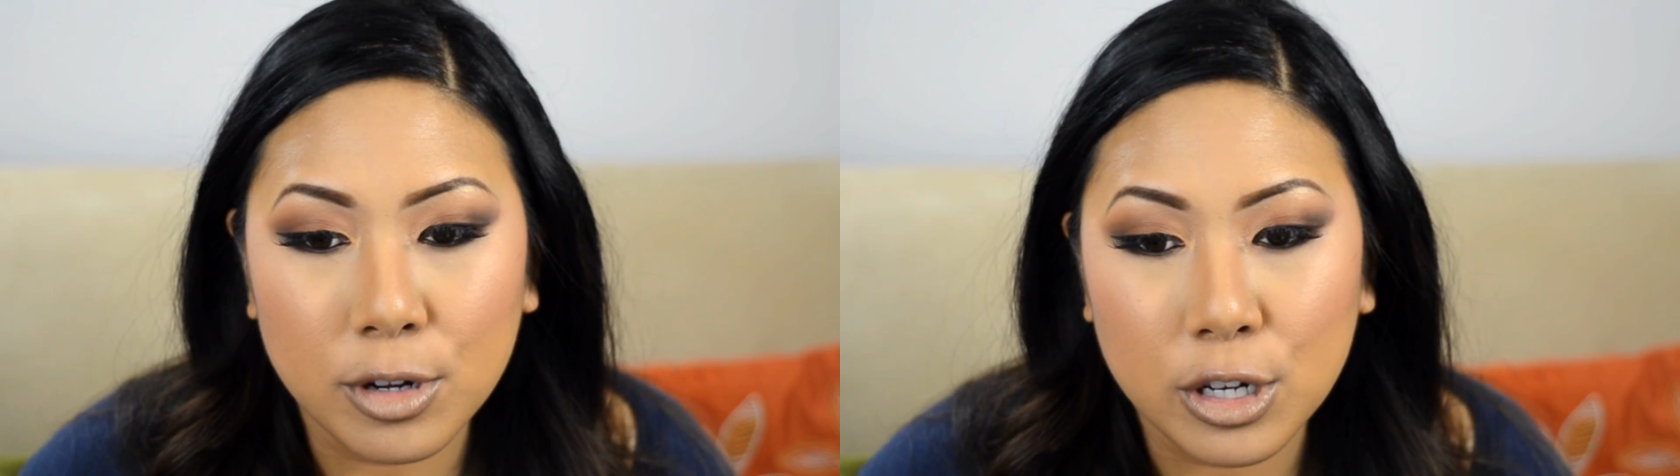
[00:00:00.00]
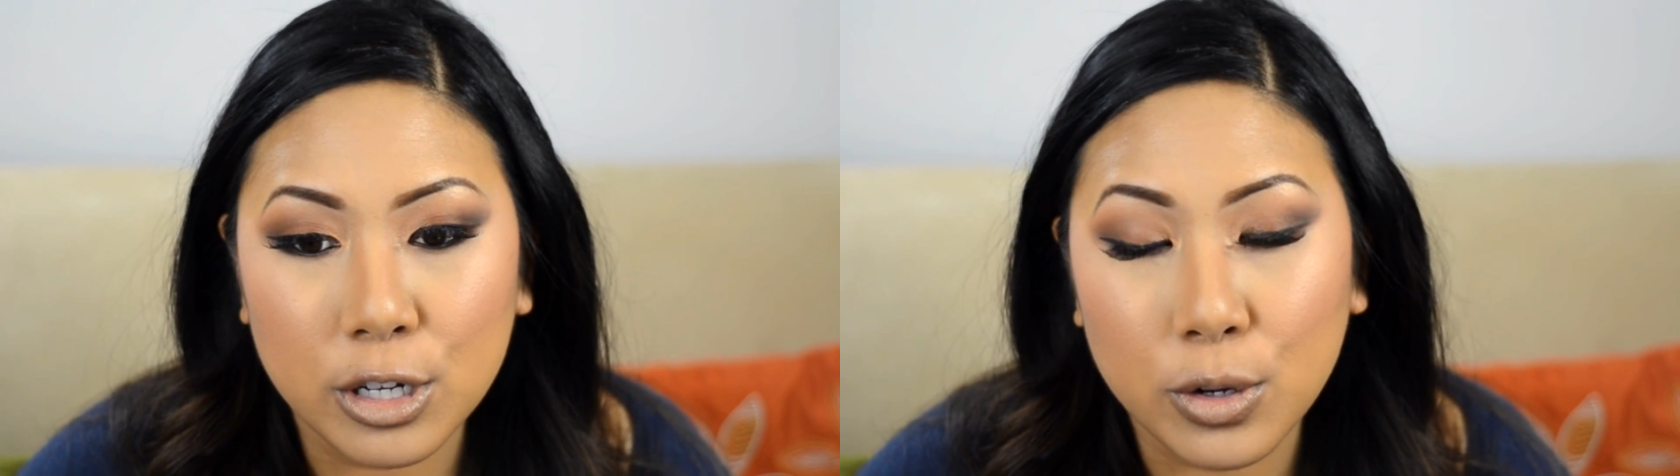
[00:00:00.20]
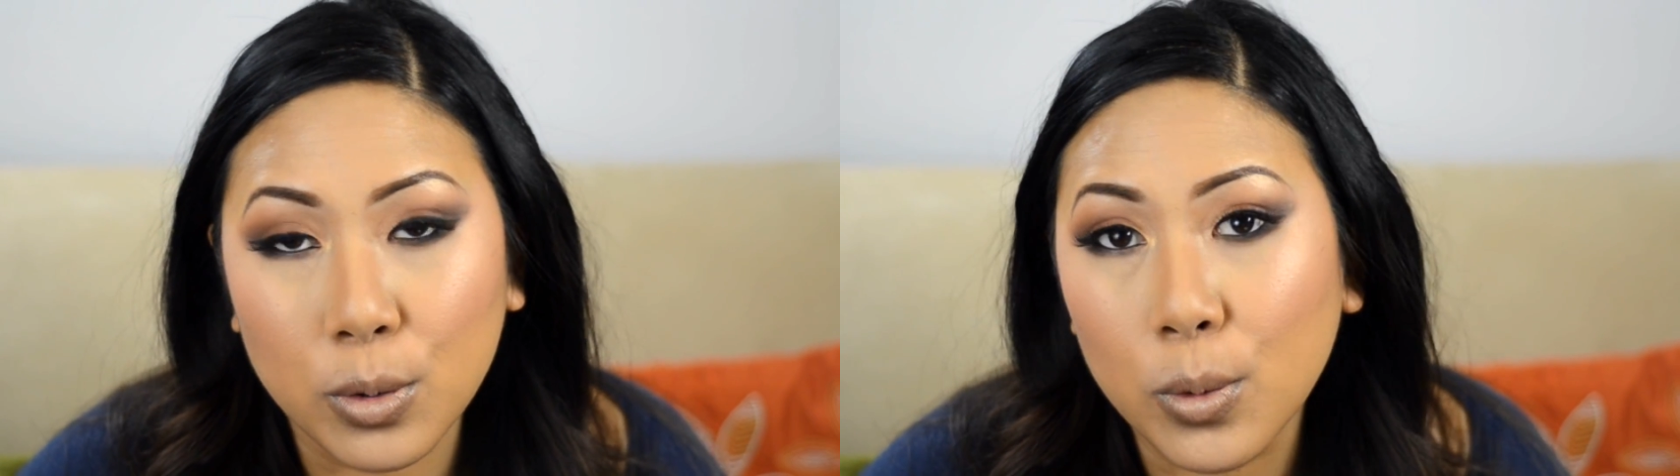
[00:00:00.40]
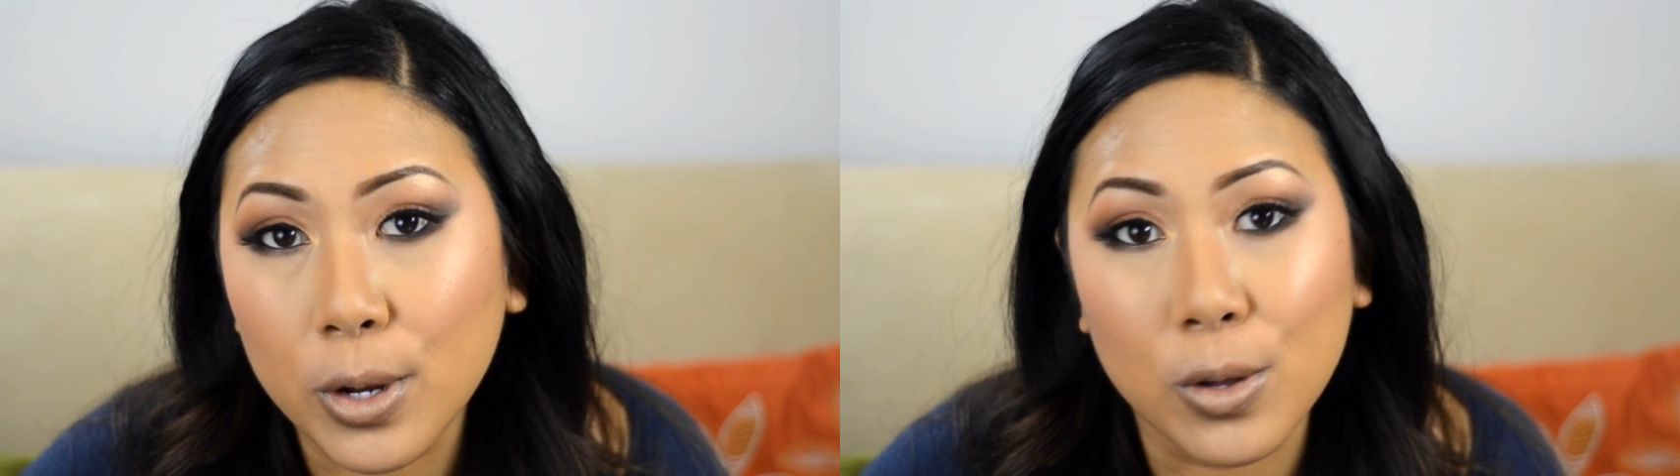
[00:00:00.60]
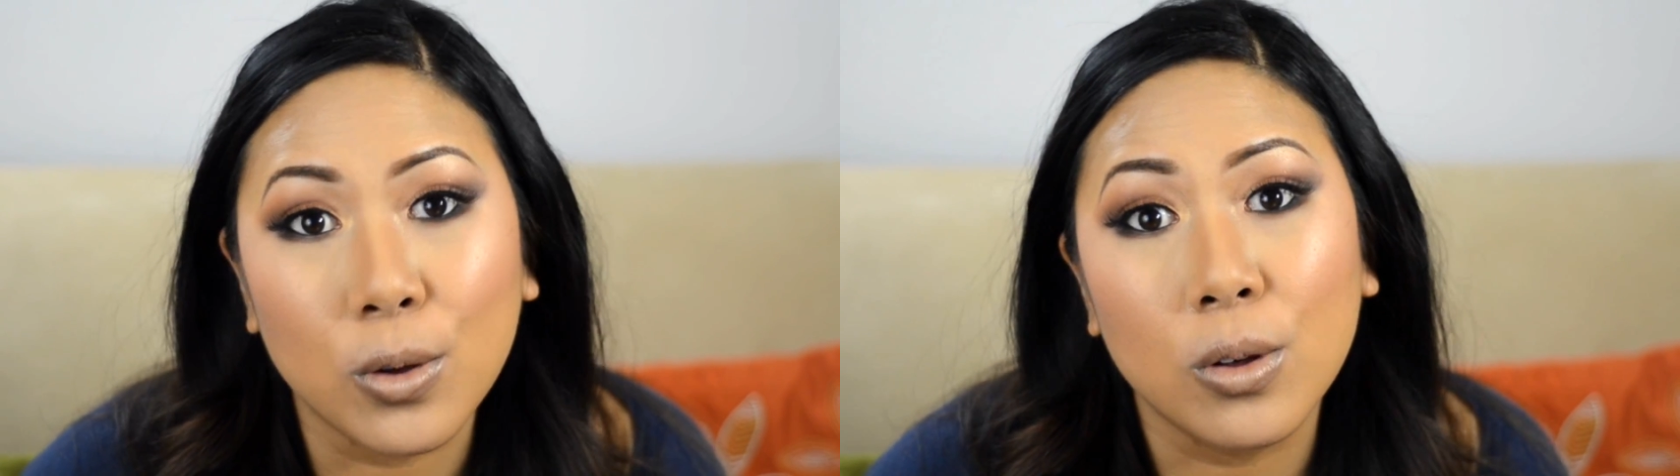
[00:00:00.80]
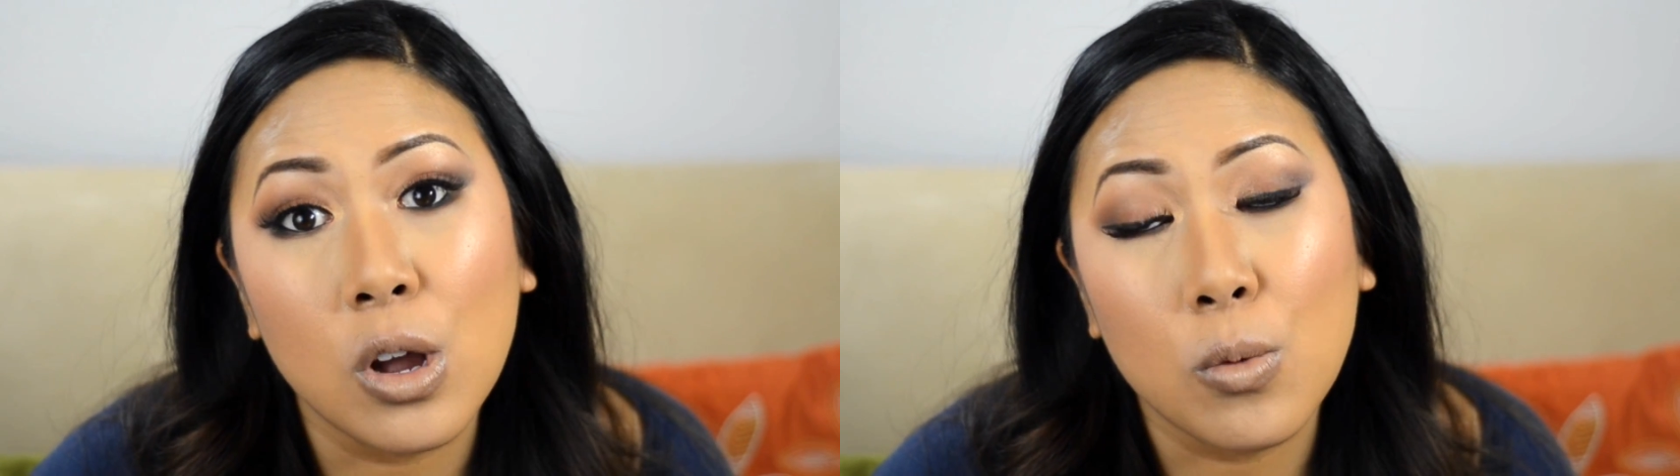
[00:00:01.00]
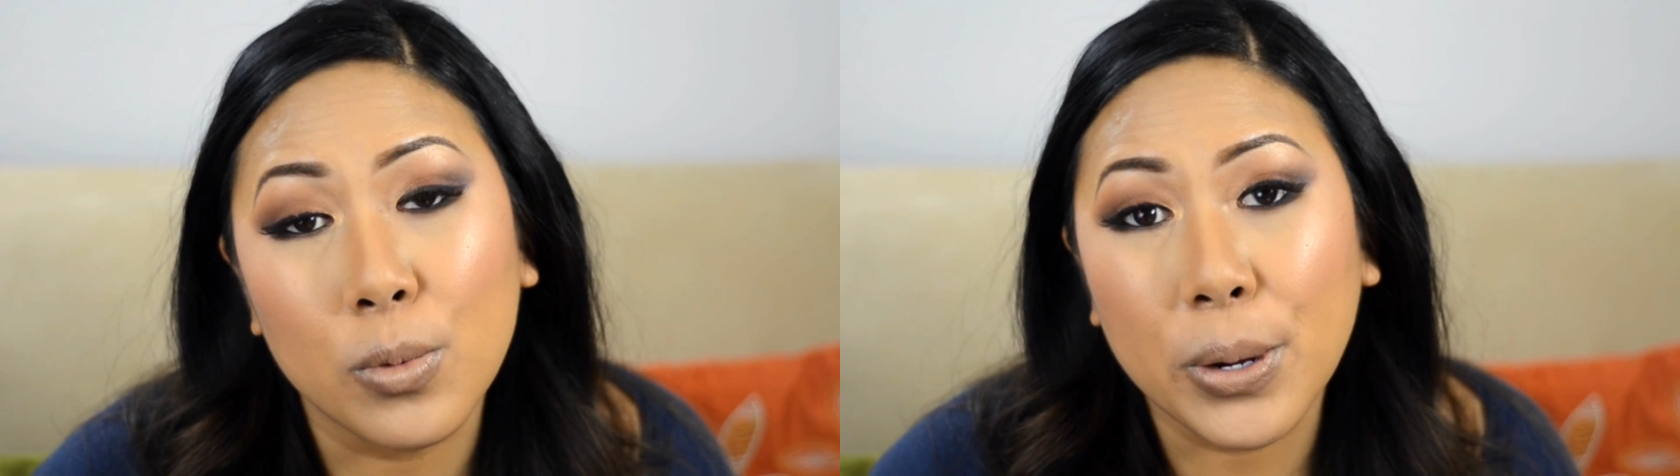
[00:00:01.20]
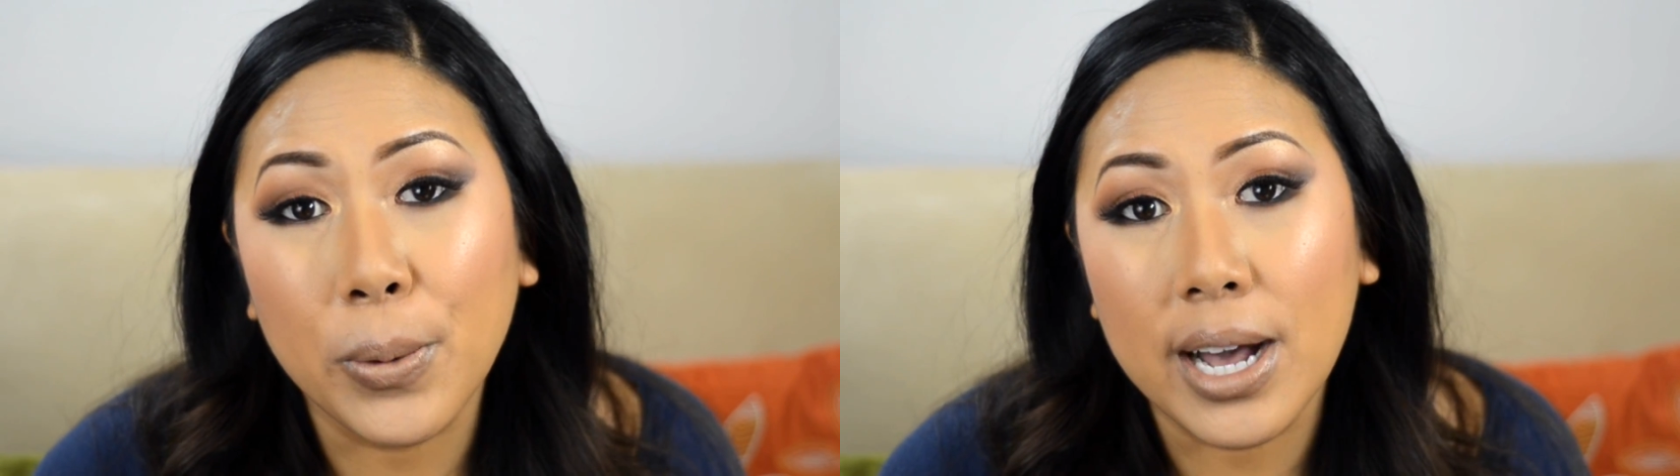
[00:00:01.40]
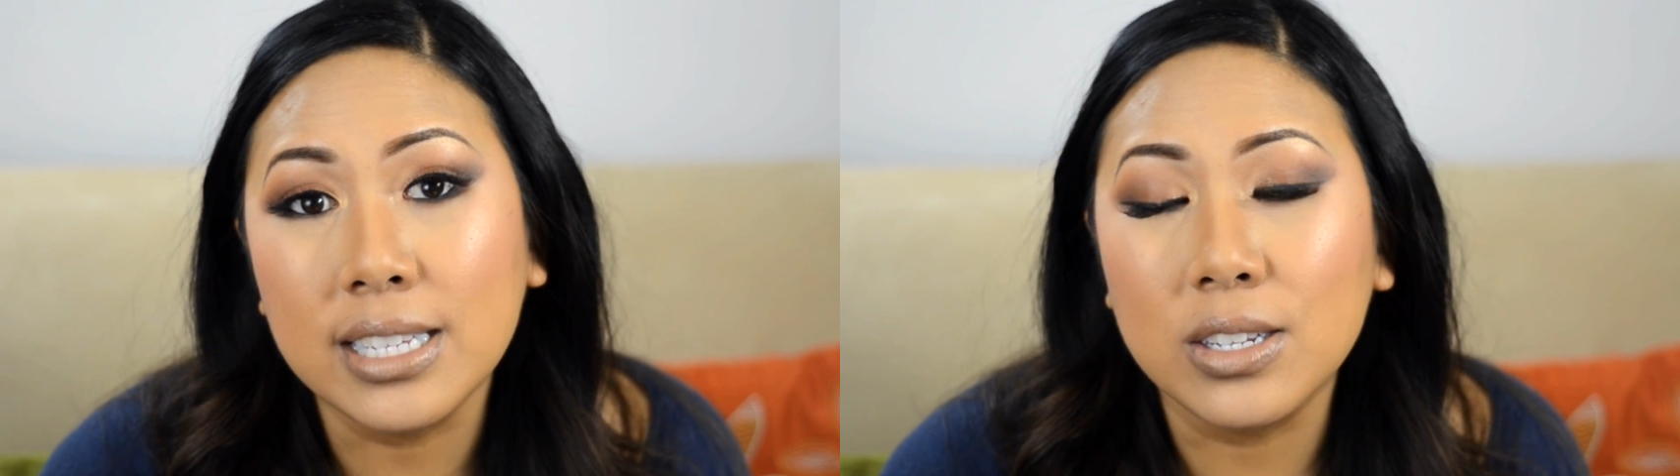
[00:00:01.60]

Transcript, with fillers: tutorial requests,